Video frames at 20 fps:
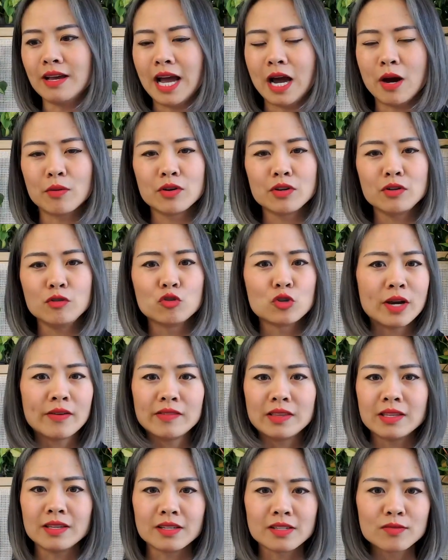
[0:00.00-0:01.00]
How are you
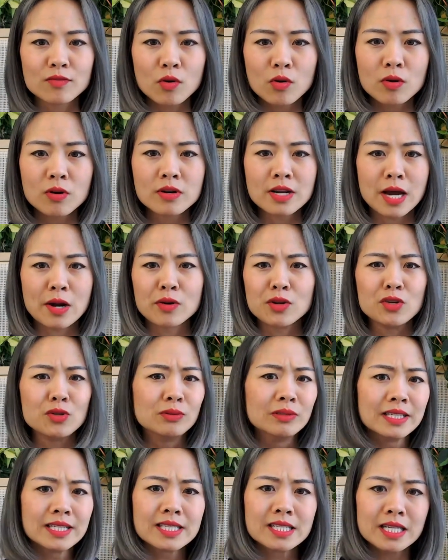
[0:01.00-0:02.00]
driving things forward? How are
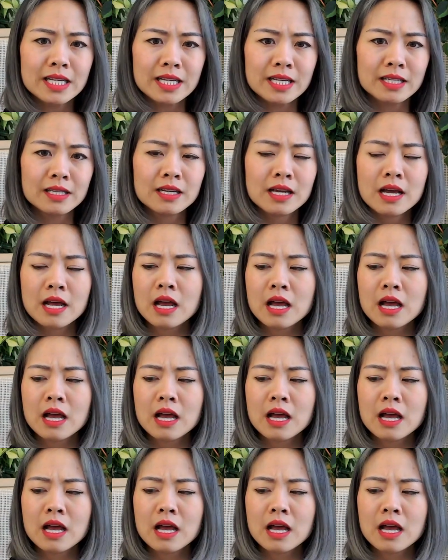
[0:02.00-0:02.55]
you listening?